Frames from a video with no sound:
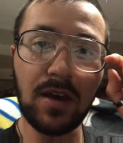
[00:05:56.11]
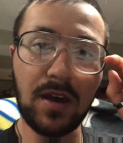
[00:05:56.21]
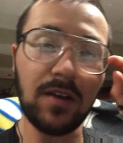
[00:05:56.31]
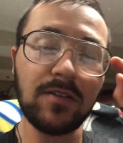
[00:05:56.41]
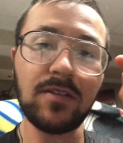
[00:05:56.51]

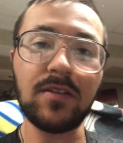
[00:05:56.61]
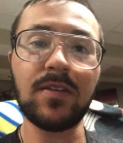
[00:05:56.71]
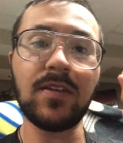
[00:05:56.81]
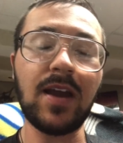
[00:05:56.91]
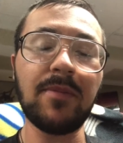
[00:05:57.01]
actually
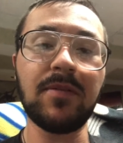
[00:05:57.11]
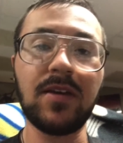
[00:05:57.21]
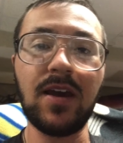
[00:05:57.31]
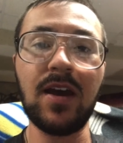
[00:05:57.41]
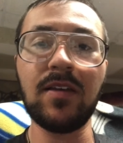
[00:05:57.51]
stop the
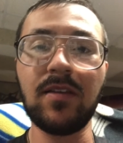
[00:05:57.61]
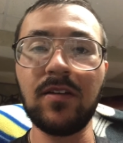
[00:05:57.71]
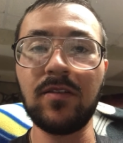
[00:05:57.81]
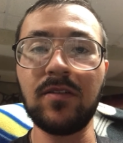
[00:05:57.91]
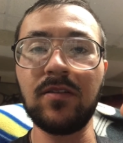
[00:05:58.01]
gas
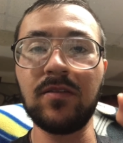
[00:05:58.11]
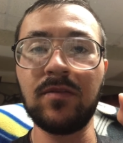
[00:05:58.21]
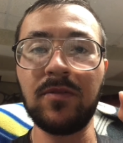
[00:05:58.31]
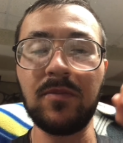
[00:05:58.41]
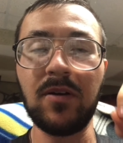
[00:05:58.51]

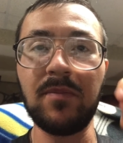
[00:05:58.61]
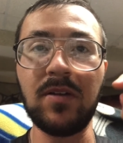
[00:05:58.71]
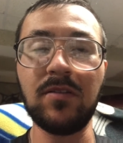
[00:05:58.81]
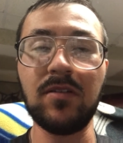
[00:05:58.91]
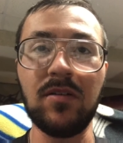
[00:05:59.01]
from coming
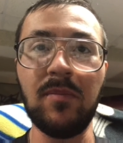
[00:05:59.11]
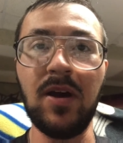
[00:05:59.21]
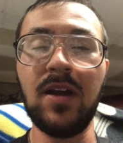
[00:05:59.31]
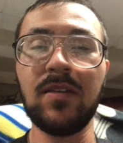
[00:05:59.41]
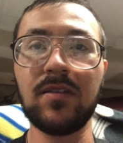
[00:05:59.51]
into your
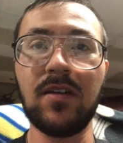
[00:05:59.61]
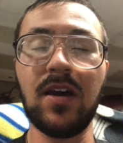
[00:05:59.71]
mask,